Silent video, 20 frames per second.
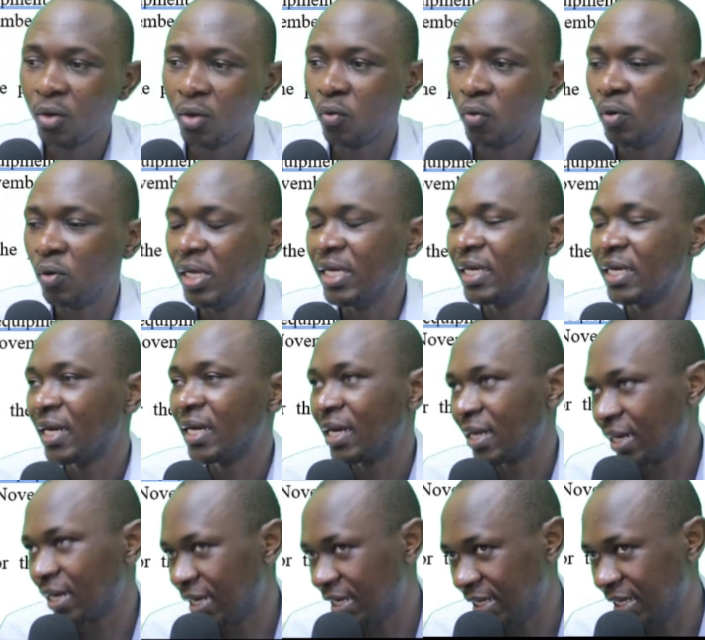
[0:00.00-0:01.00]
we
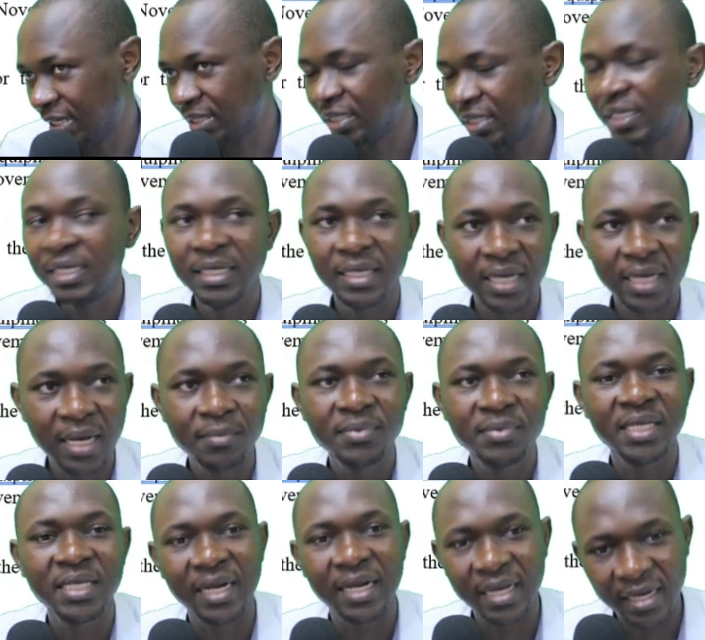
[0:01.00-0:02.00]
credit.
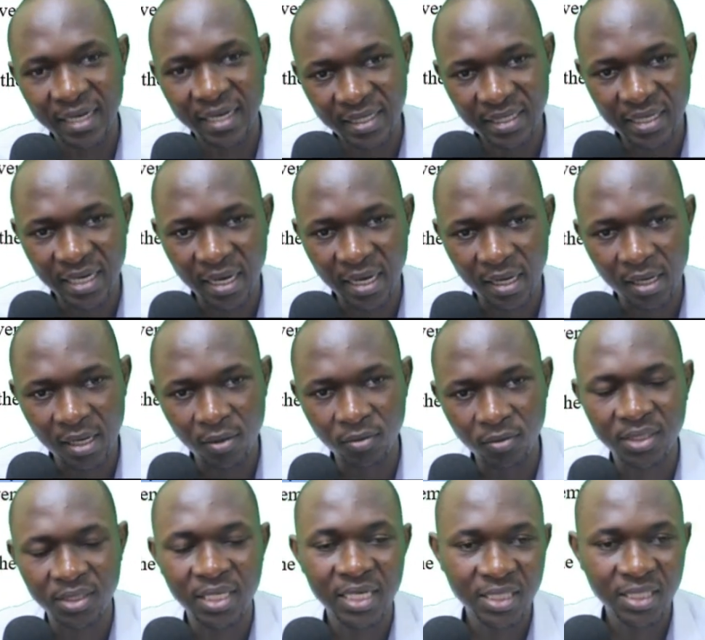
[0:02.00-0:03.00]
Incomes are credit
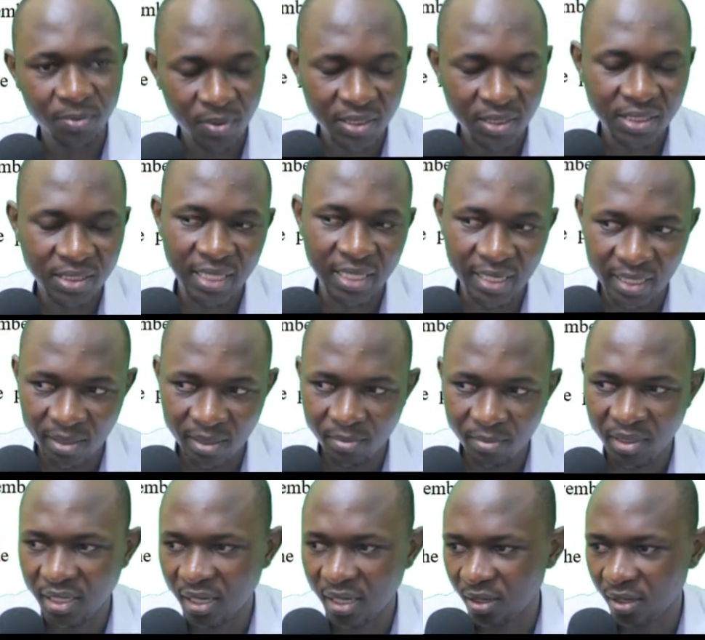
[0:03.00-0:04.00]
accounts. Expenses are
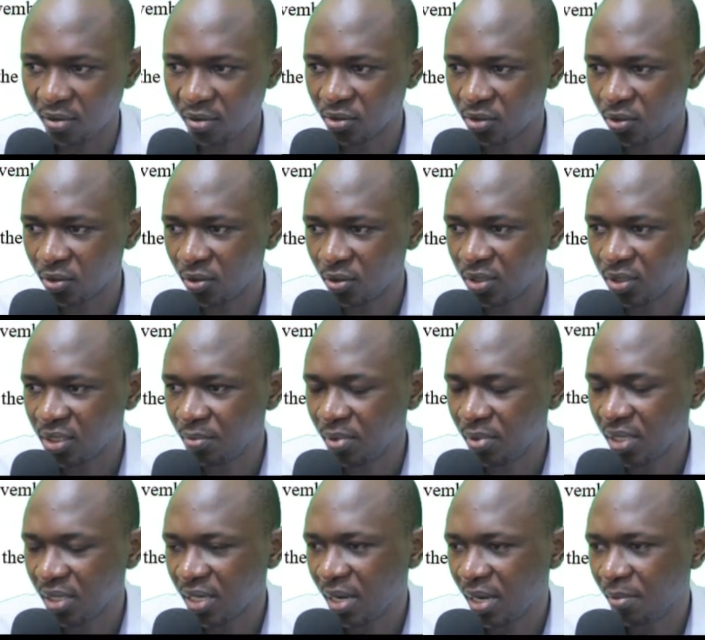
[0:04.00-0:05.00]
debit accounts. So we'll
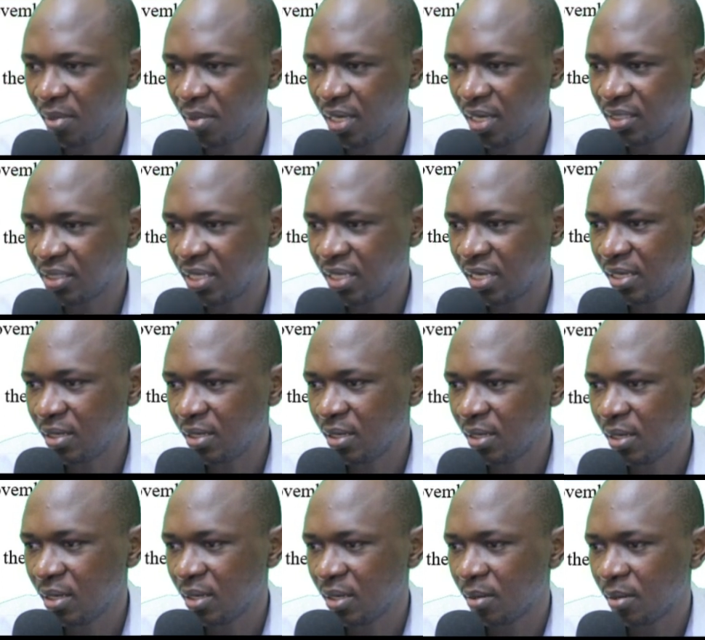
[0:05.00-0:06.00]
simply come here and say
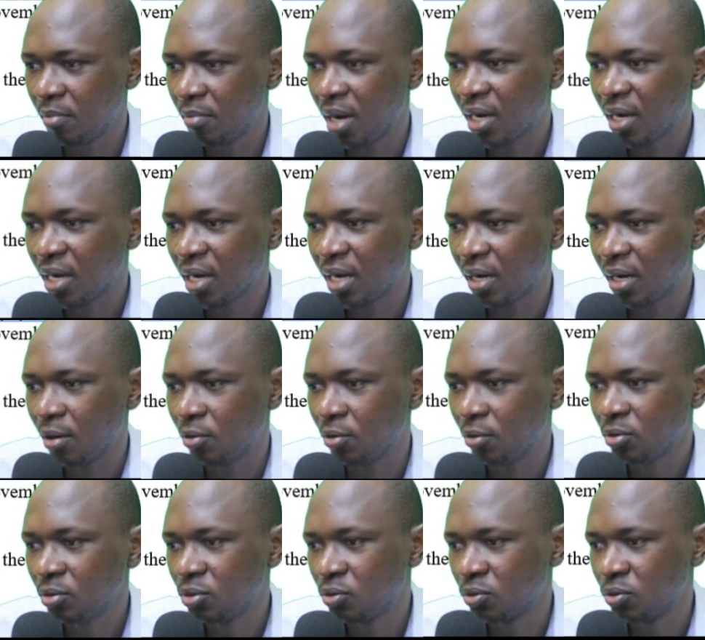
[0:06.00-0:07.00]
bank
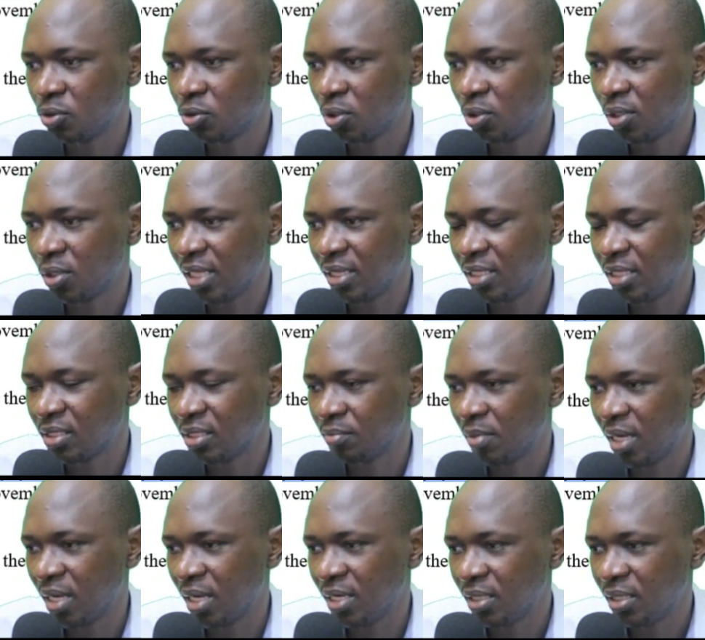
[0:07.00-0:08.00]
account to show that this
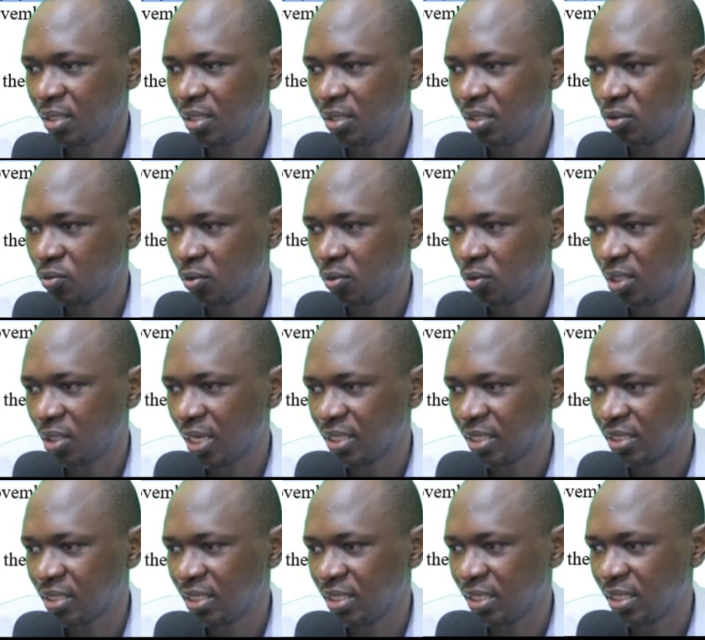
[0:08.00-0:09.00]
money is what
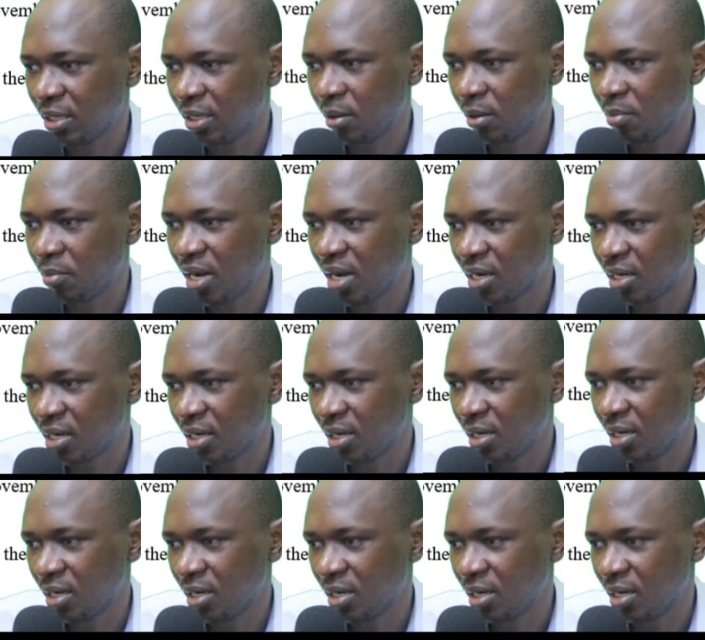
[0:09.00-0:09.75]
has hit our bank,